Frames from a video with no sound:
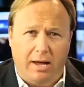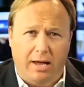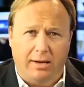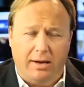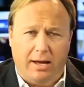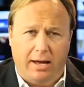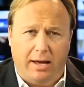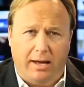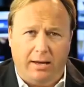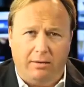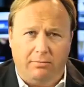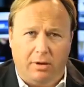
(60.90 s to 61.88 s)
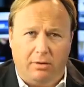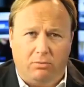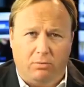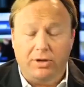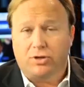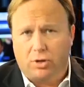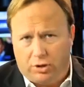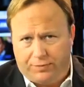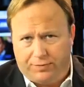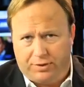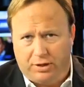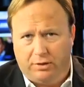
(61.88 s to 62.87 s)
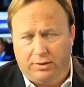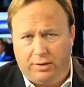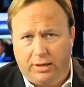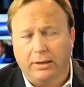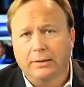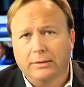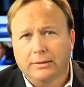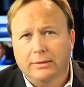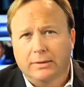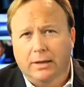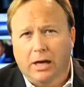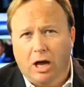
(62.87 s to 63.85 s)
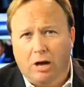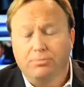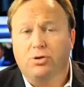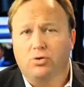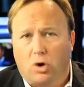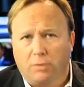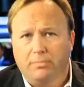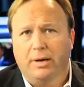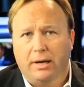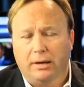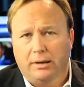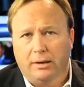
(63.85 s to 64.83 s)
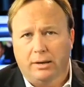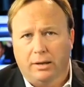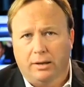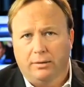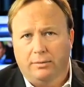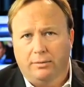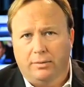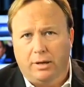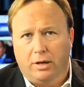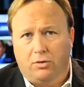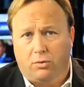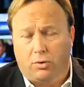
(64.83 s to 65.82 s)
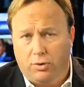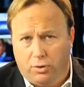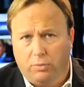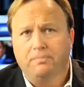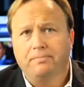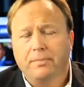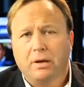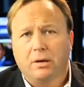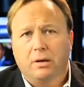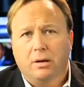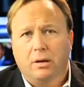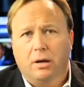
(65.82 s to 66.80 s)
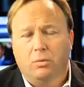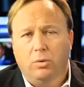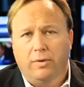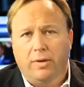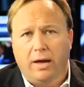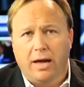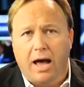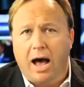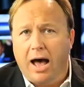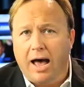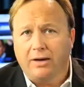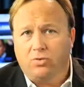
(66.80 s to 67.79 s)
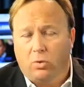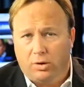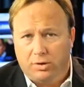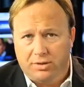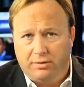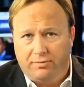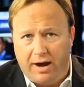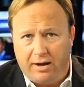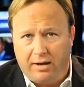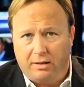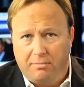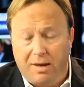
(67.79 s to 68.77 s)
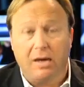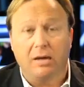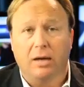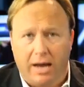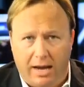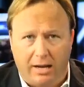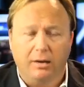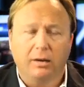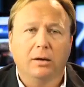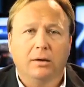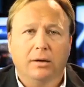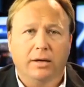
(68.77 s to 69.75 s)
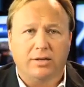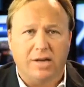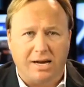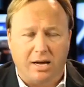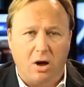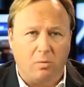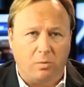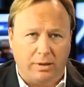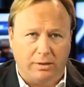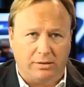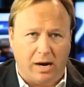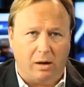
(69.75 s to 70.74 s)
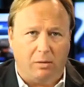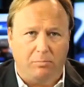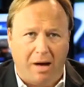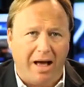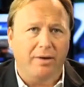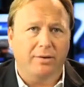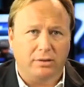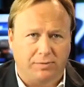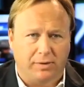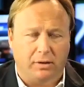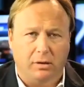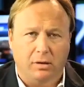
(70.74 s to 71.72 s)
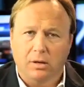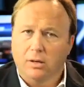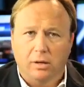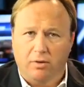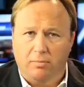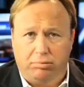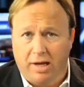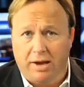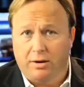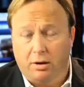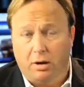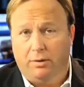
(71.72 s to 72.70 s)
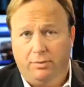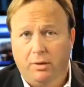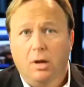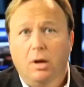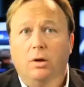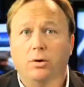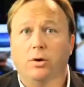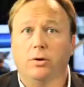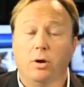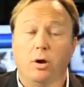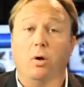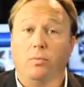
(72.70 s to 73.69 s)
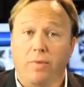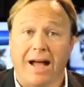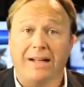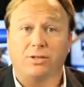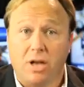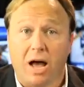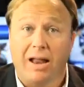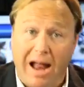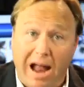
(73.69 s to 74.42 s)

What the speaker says: at a research facility absorbing the crew with an eye towards invading the mainland and taking over the entire biosphere of the planet Earth. No, that's not